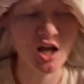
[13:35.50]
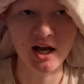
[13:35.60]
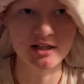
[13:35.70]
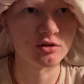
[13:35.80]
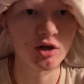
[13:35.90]

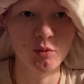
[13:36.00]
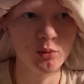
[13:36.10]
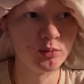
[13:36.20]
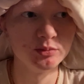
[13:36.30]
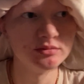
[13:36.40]
I don't know
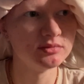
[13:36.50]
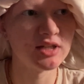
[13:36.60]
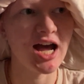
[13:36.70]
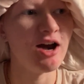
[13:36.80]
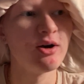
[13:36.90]

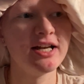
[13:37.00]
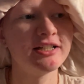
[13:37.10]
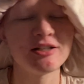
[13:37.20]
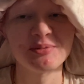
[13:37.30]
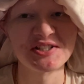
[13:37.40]
how I
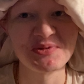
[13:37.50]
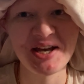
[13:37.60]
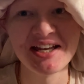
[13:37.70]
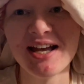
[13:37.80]
ended up this way.